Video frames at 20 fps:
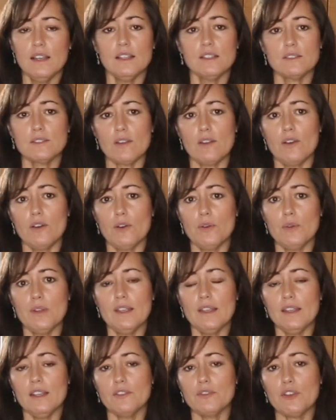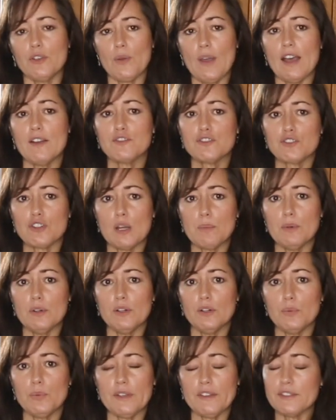So if you have
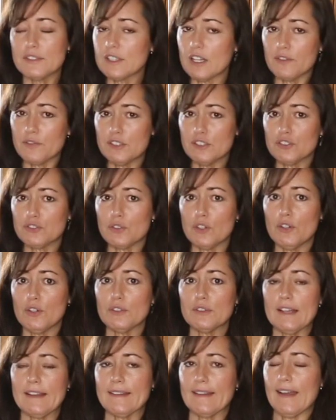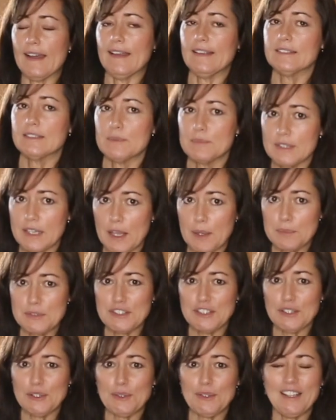trouble with self-control like I sometimes
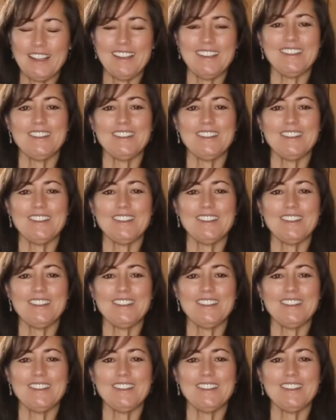do,